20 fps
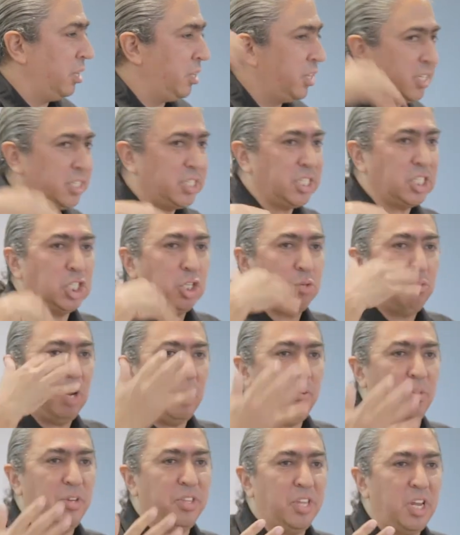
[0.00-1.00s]
This is the way
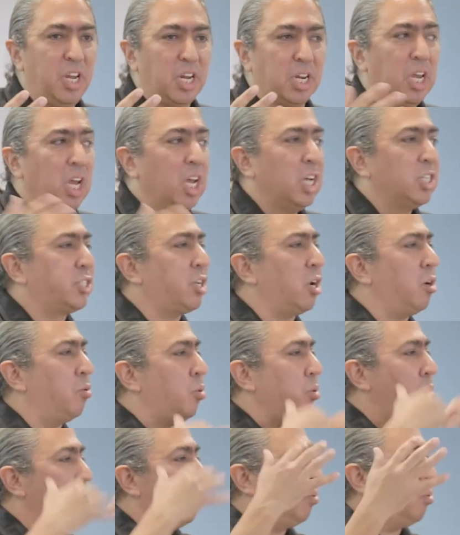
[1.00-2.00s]
we think.
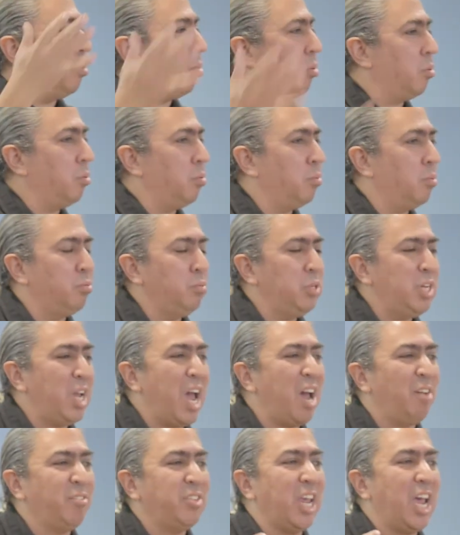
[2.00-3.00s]
So we
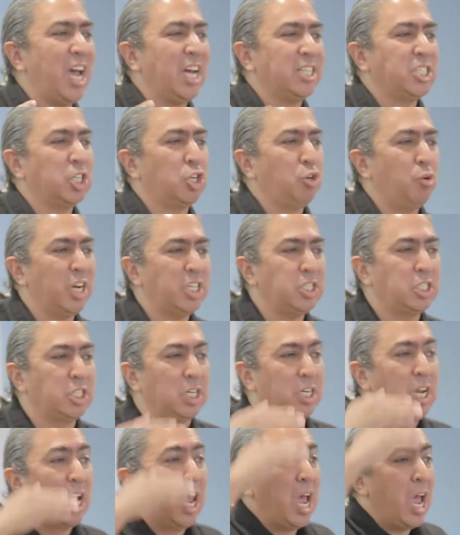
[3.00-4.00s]
have to ask the
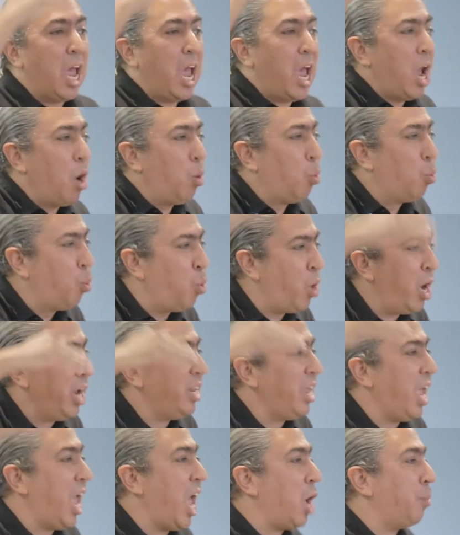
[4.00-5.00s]
question,
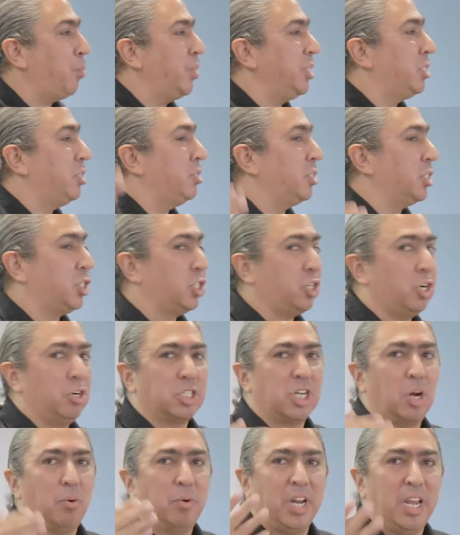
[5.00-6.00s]
what happened to the
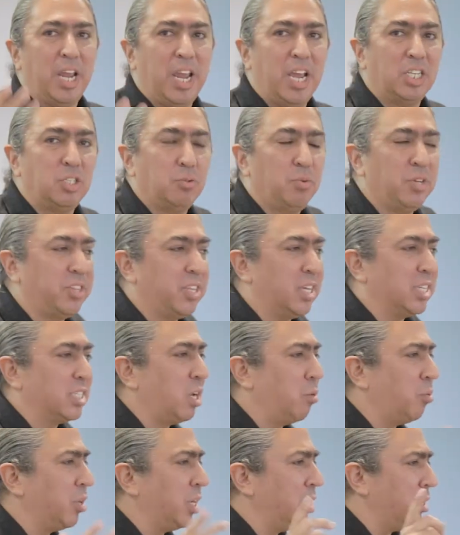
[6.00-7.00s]
church? I want to end with this.
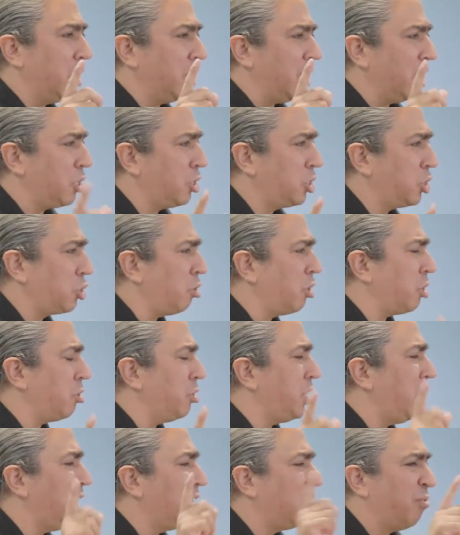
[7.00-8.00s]
I want a short
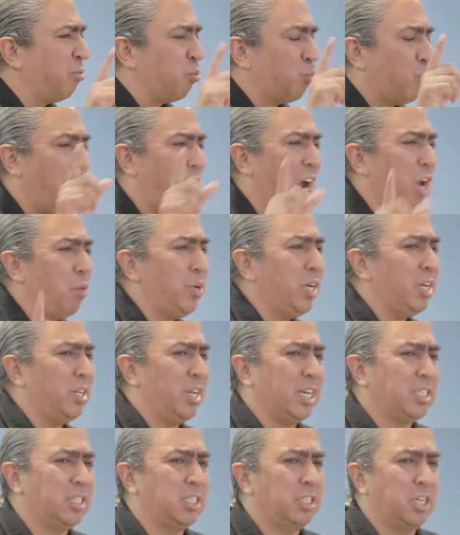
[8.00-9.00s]
critique of why we
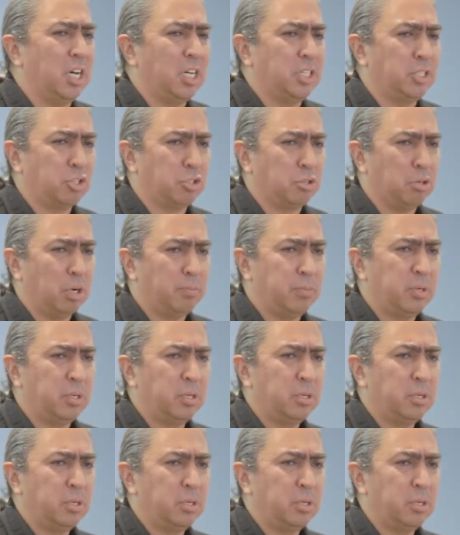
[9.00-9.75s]
elected Donald Trump.